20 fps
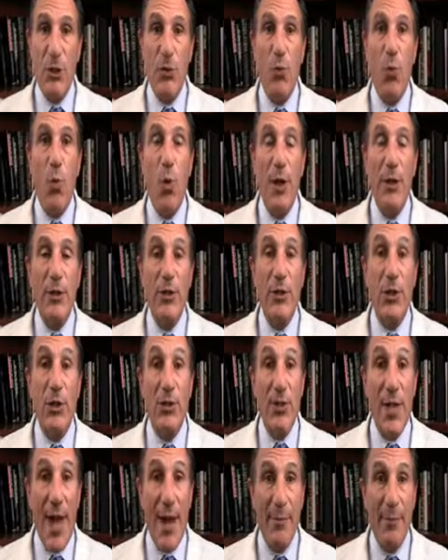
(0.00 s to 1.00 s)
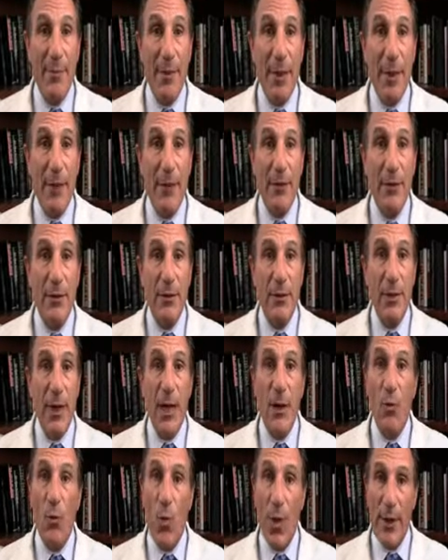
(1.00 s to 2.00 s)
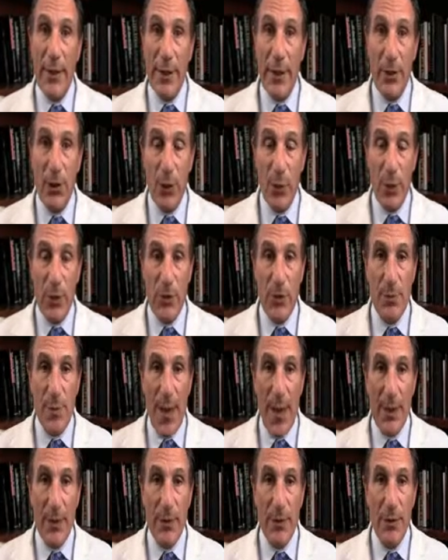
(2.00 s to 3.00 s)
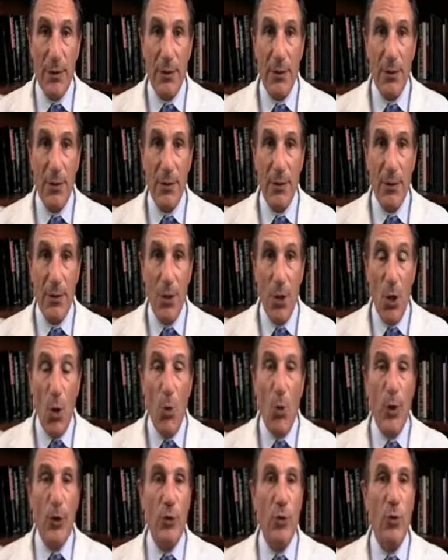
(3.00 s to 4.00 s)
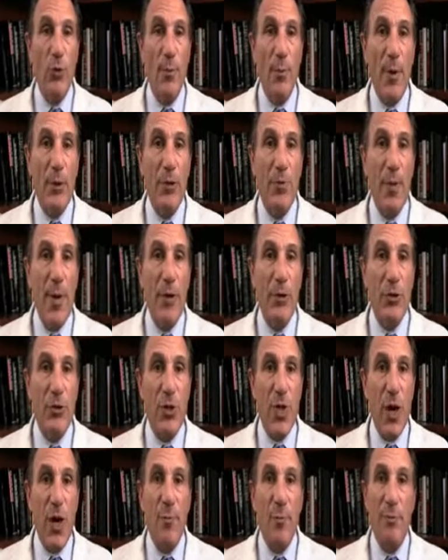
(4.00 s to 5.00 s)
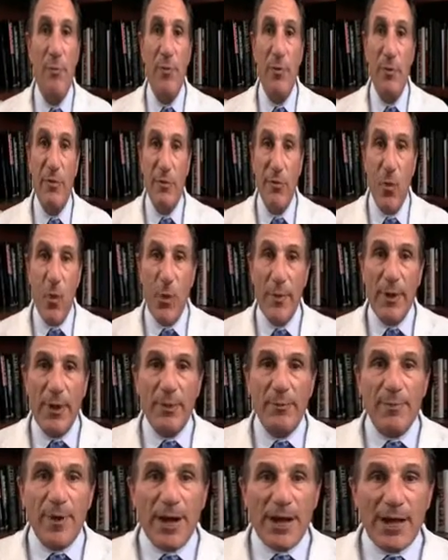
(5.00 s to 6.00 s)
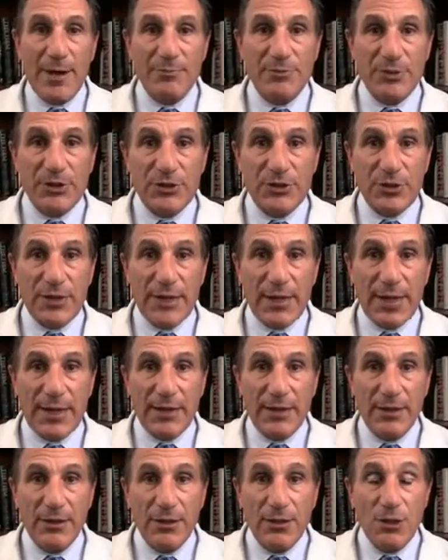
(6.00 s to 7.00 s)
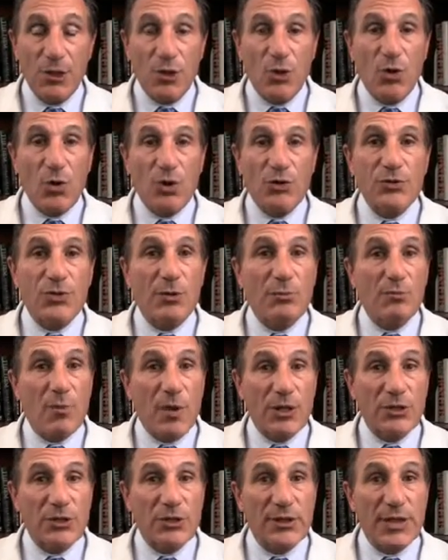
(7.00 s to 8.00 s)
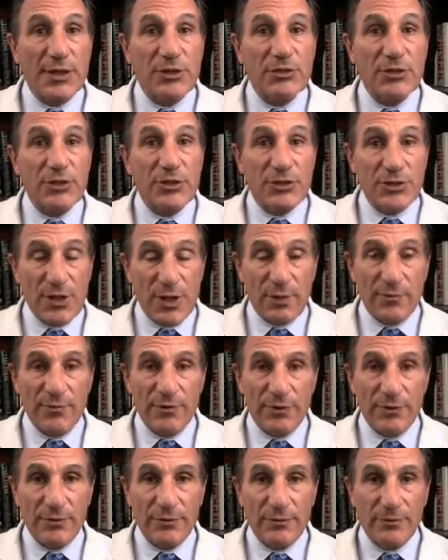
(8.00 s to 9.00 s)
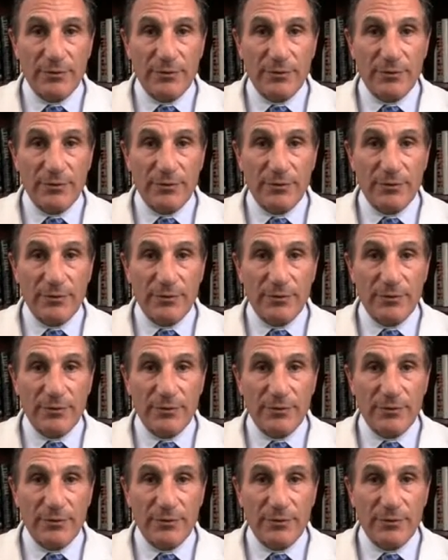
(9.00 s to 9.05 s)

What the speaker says: is, what does that mean and what can you expect? We do a much better job of performing a biopsy today, causing much less discomfort.